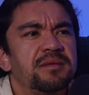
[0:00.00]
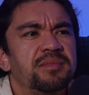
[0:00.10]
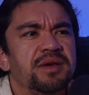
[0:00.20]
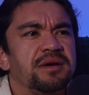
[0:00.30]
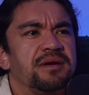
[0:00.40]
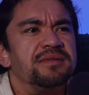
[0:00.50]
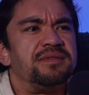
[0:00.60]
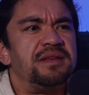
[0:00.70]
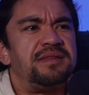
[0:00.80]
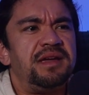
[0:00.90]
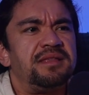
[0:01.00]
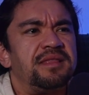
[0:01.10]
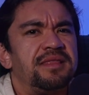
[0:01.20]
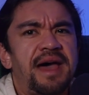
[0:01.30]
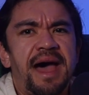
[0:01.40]
Because it's either
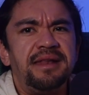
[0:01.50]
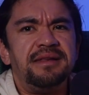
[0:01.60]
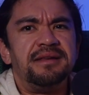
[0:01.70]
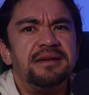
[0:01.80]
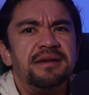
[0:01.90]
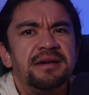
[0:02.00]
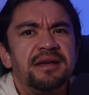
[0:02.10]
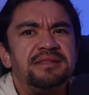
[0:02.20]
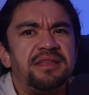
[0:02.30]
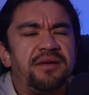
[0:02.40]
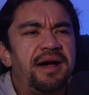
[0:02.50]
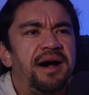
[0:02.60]
I